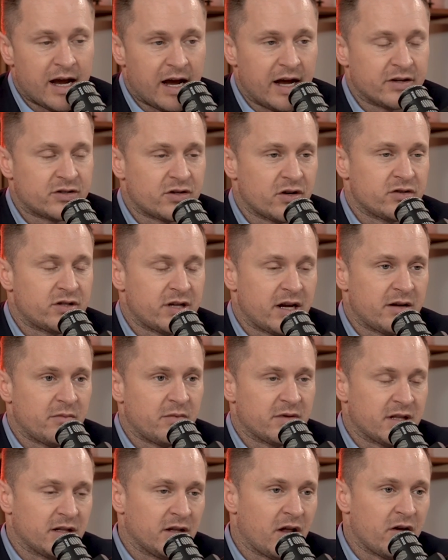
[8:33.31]

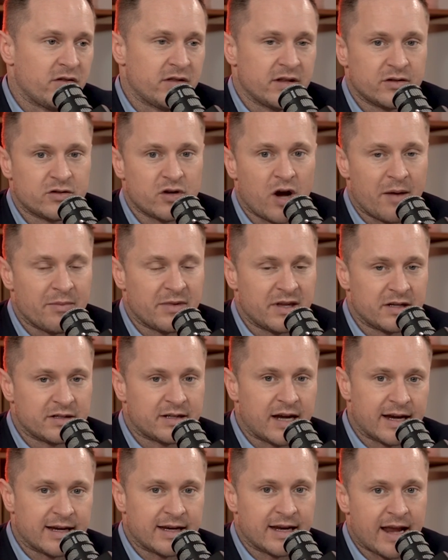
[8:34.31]
associated with the loan type that
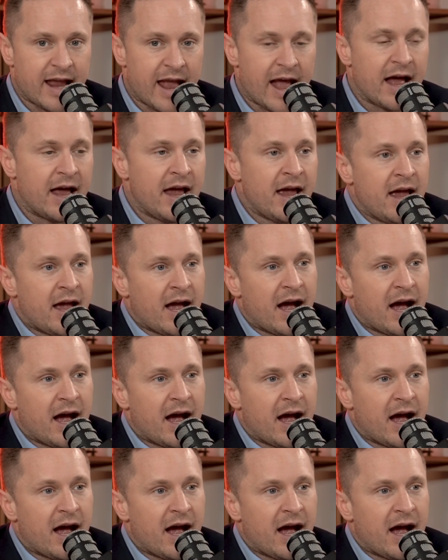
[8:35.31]
you're taking out.